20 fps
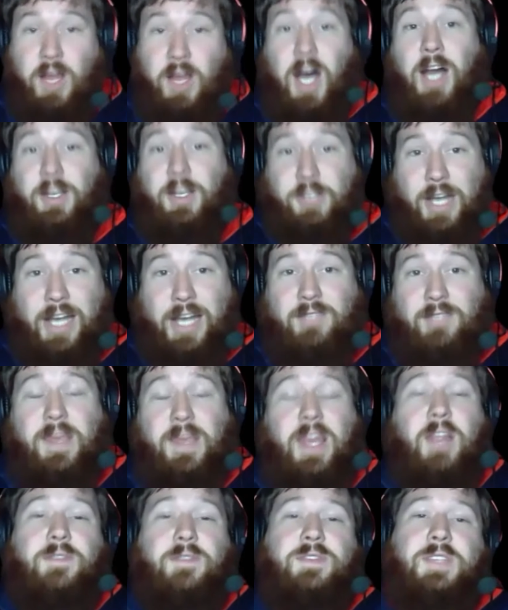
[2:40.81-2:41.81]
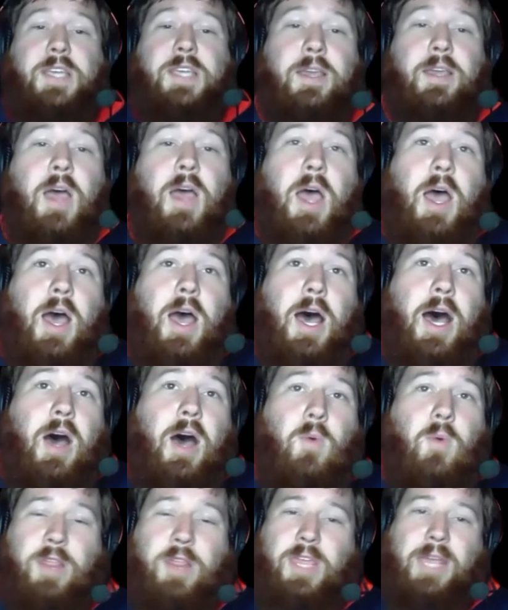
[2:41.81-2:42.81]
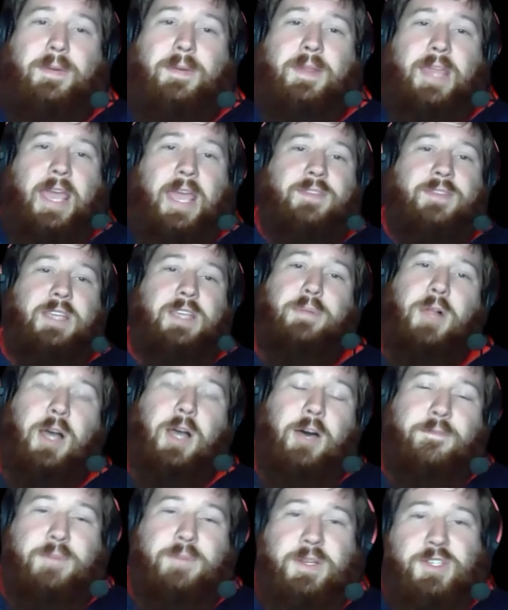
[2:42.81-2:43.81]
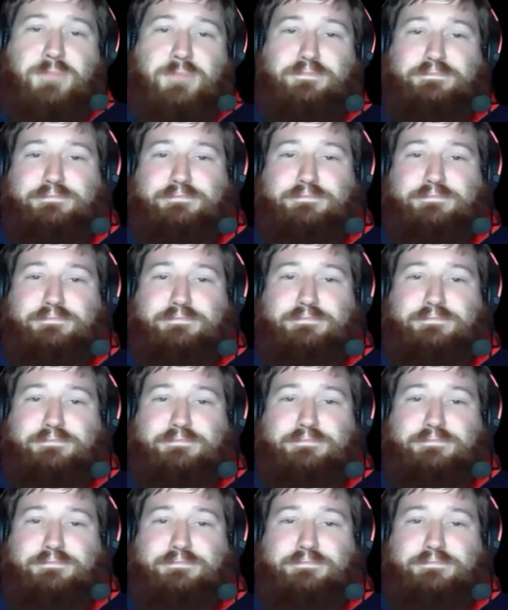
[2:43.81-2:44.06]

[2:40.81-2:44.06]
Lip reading: contrast in the NFC. What do you think about the AFC playoff picture?